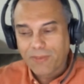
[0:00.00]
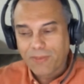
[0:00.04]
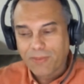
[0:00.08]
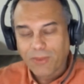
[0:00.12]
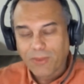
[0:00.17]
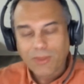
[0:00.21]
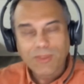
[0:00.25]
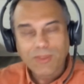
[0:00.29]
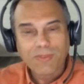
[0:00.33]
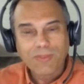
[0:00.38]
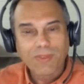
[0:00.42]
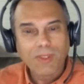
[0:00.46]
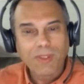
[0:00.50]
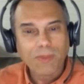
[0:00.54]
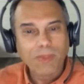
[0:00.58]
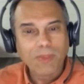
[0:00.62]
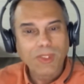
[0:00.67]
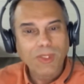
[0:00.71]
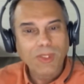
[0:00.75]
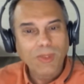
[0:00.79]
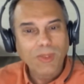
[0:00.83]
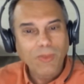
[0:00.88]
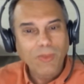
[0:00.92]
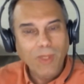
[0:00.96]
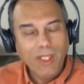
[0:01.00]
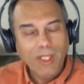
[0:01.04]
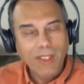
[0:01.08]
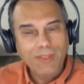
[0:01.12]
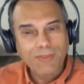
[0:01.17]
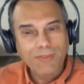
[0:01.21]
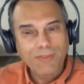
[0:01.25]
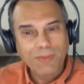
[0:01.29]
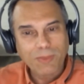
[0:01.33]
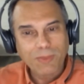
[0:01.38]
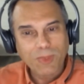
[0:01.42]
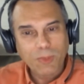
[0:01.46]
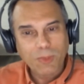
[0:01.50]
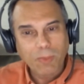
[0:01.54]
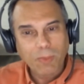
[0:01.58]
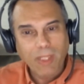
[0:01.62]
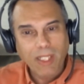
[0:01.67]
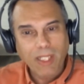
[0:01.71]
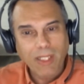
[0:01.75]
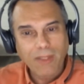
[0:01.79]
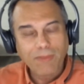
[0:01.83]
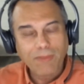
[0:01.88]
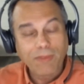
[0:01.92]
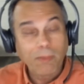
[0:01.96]
Folks from the U.S., from
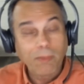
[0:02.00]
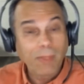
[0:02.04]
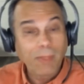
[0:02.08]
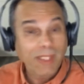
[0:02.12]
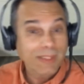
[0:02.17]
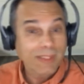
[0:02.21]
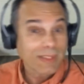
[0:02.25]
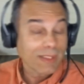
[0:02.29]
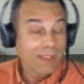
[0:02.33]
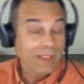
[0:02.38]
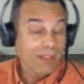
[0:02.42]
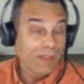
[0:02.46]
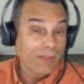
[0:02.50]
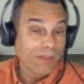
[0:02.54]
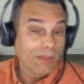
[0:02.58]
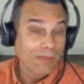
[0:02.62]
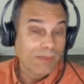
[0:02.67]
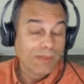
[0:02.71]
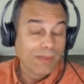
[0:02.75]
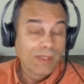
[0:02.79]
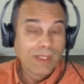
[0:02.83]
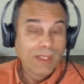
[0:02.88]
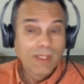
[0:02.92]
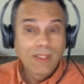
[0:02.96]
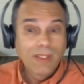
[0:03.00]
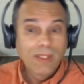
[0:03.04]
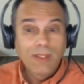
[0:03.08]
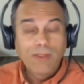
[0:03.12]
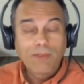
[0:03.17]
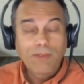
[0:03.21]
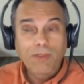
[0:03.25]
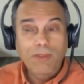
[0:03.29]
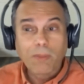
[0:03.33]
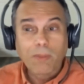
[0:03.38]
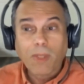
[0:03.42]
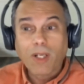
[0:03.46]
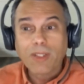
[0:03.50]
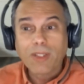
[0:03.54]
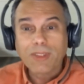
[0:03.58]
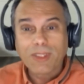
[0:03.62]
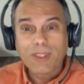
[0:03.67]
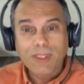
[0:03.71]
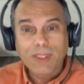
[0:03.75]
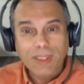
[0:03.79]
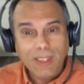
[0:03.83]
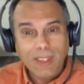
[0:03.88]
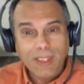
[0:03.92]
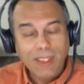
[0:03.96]
Spain, from Mexico, from
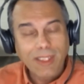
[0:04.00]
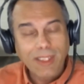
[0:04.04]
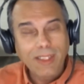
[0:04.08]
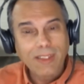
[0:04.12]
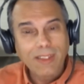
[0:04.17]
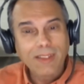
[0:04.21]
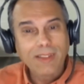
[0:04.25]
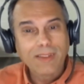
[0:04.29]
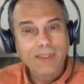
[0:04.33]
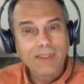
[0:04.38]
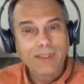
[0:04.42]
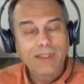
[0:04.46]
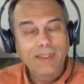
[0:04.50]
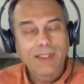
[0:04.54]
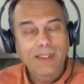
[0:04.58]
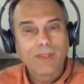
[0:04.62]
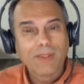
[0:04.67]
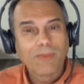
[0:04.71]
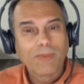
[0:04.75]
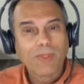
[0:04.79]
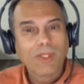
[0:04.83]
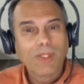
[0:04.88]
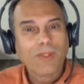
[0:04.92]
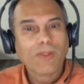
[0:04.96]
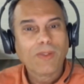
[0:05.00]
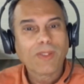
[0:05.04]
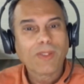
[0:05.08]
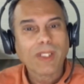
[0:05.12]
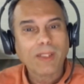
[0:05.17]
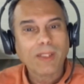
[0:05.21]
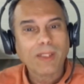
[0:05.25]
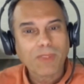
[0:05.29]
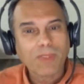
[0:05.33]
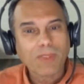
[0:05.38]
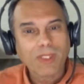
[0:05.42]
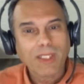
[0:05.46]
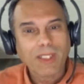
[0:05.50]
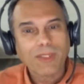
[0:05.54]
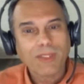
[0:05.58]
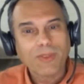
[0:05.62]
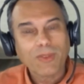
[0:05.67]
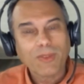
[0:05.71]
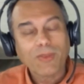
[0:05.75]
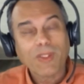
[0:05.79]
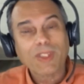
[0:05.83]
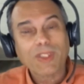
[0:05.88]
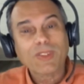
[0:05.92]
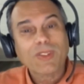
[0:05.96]
Argentina, we all came together
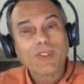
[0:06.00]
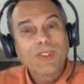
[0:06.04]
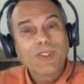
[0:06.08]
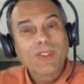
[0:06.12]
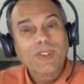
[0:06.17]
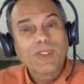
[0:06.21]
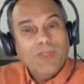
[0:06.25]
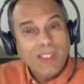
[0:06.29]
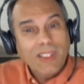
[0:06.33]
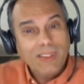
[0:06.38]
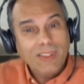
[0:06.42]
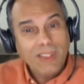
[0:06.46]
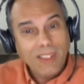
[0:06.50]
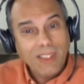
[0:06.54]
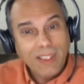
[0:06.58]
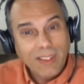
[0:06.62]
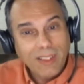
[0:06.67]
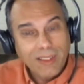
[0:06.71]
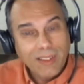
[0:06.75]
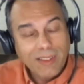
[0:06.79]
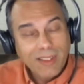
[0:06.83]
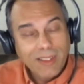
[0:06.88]
to actually translate it.